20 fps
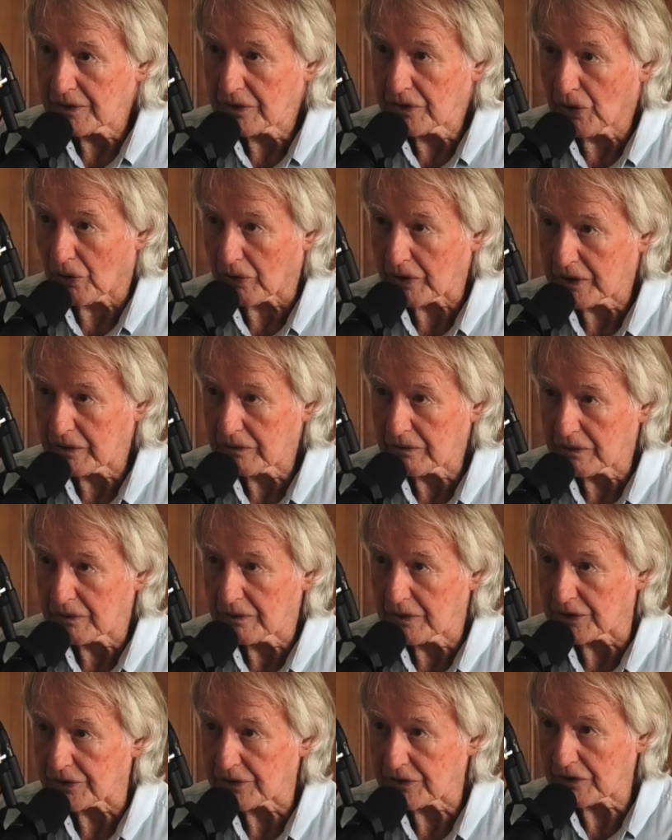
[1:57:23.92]
talking
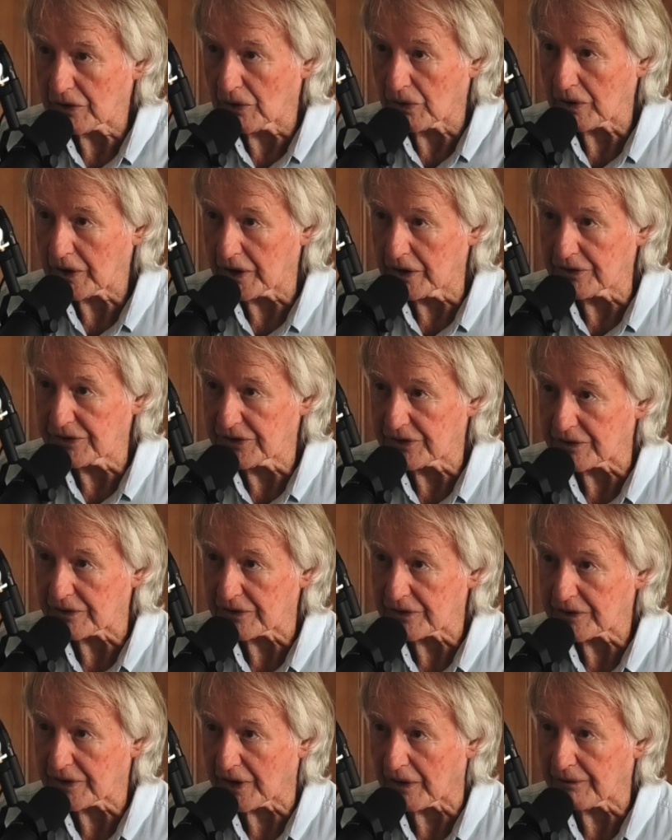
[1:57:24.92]
to school kids
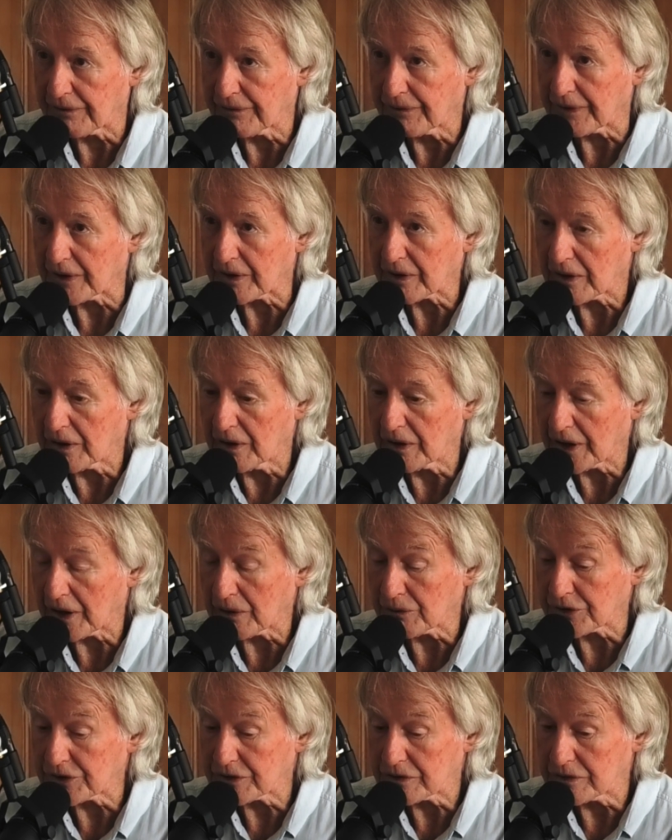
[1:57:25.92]
and stuff, and, and
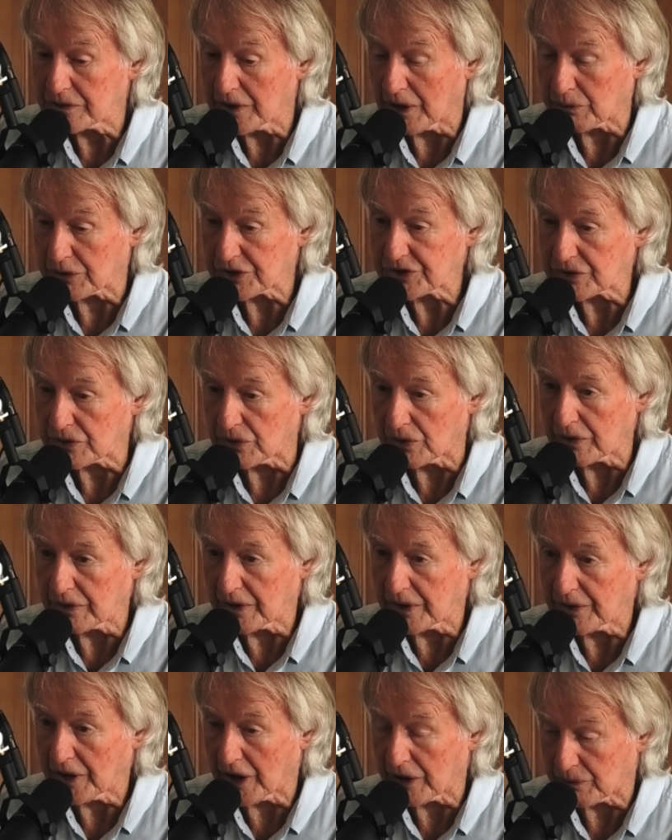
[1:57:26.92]
that was that was
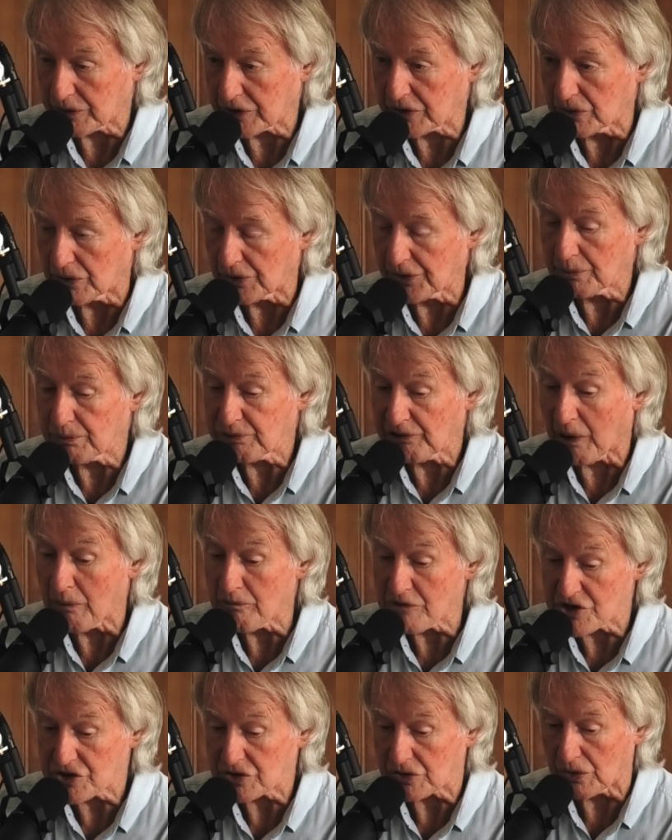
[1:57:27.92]
good. They were good. The
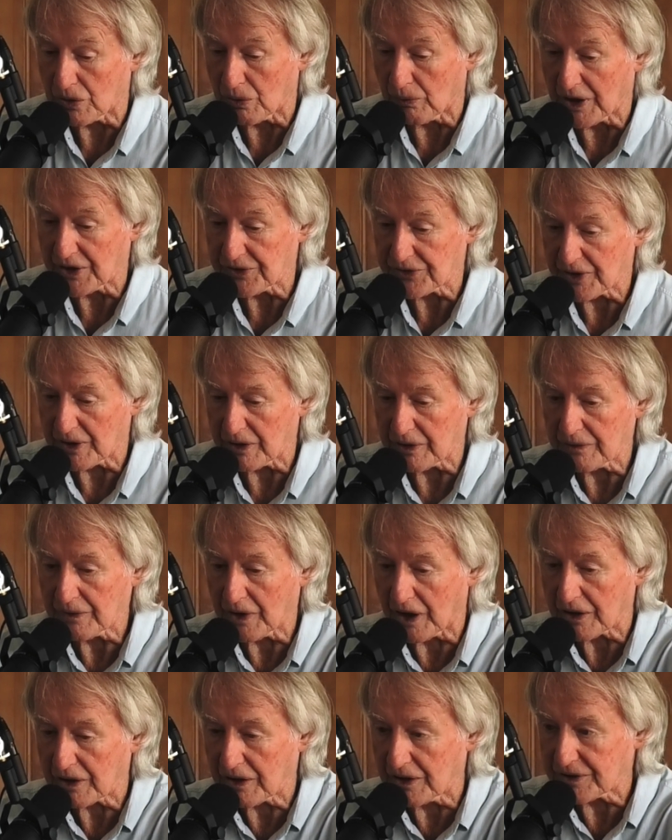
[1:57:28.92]
primary school ones, I,
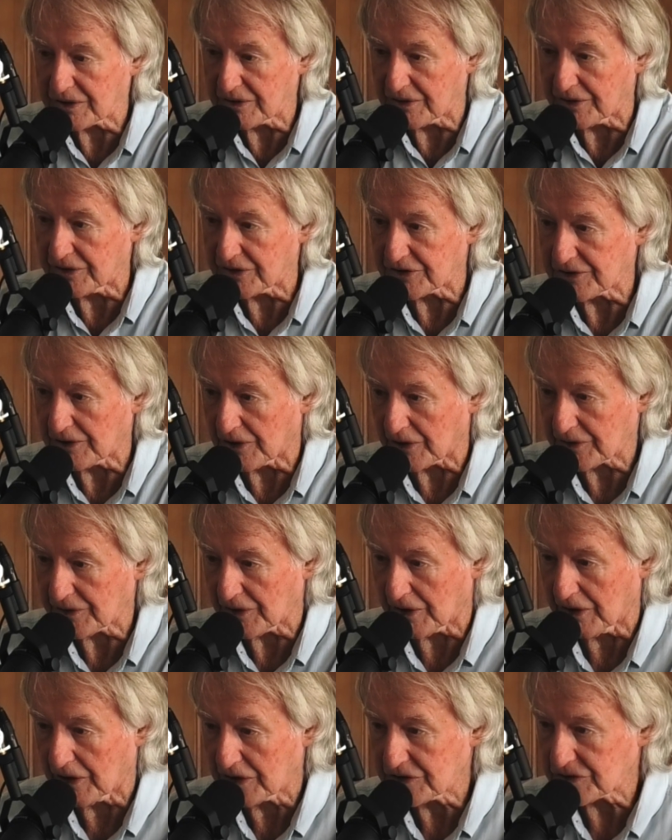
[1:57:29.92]
I got to dislike
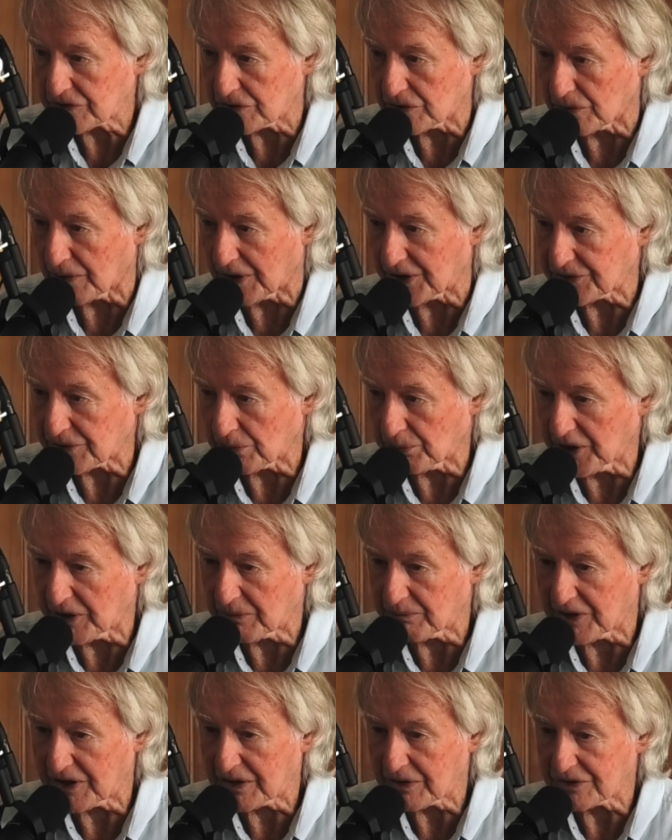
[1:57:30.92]
the high school ones a
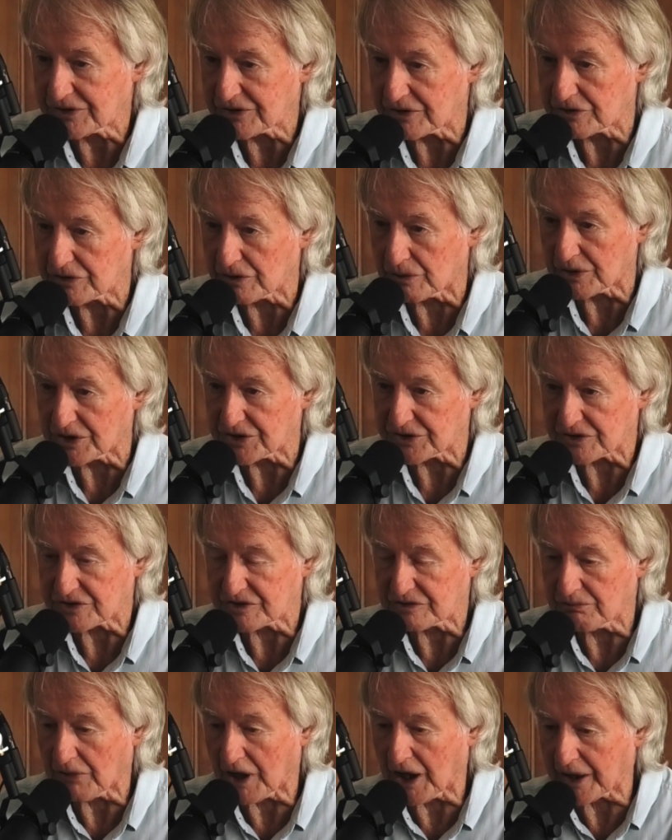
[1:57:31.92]
bit because there's always a
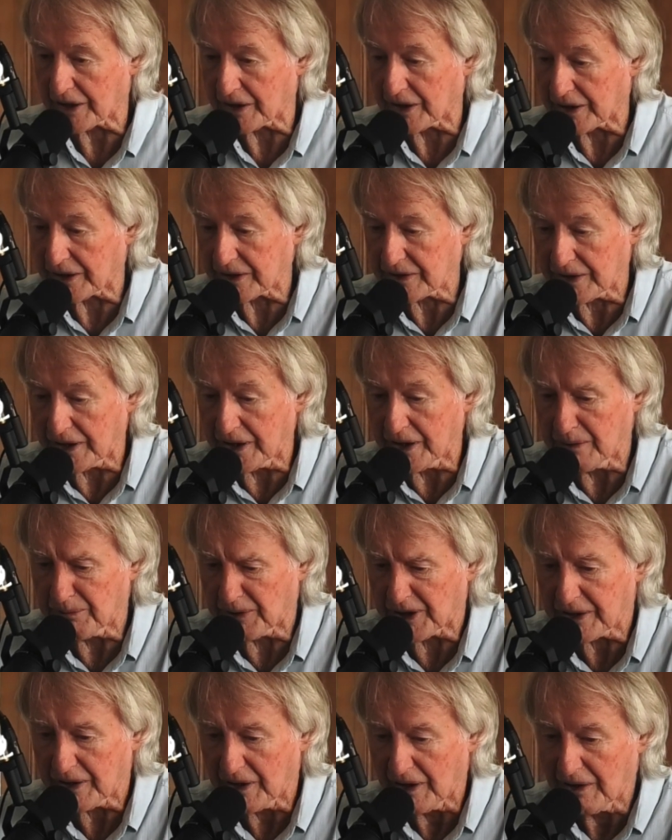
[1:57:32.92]
smart aleck there,
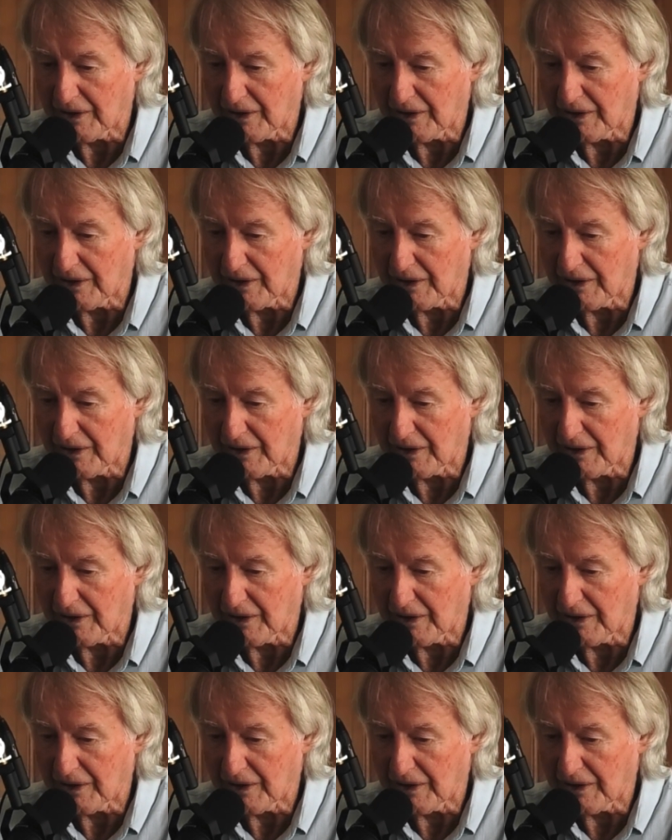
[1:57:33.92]
but